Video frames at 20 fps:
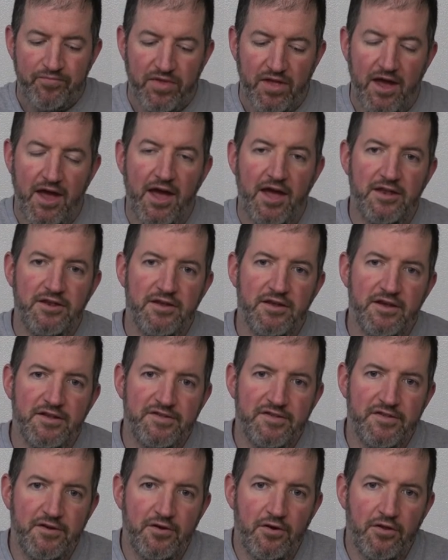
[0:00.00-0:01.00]
And
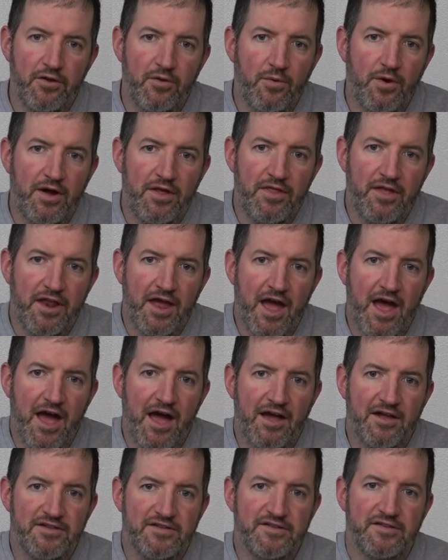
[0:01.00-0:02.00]
it's the only one that
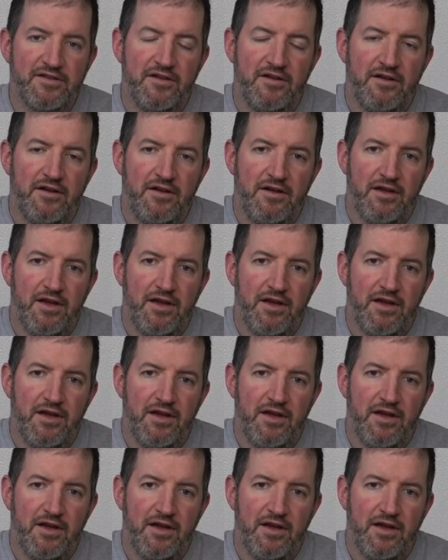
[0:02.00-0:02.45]
has